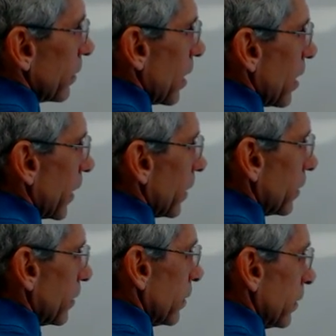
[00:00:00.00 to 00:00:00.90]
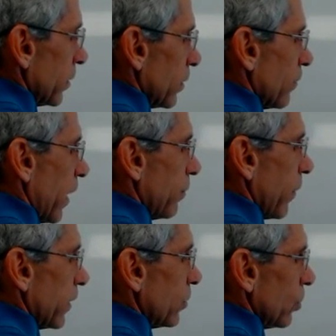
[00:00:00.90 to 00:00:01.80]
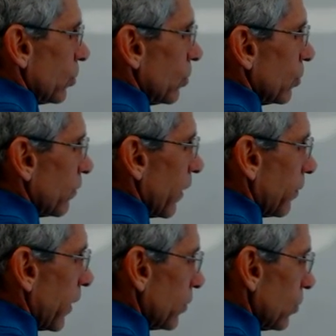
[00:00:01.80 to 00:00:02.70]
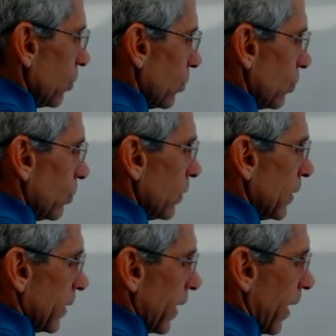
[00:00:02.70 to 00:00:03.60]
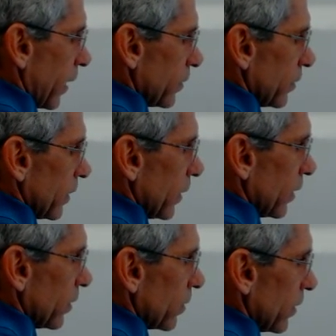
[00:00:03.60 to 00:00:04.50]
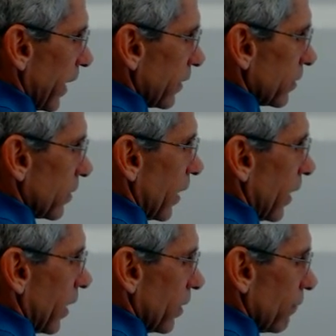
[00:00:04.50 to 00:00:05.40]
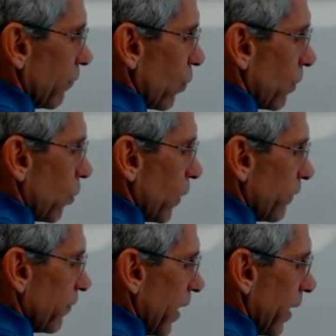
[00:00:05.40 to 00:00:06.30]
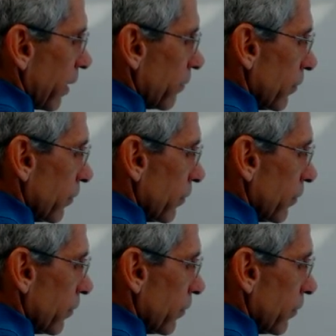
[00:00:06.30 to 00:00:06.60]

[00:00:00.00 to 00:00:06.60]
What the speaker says: 9. Divide by 2, x is less than 4.5.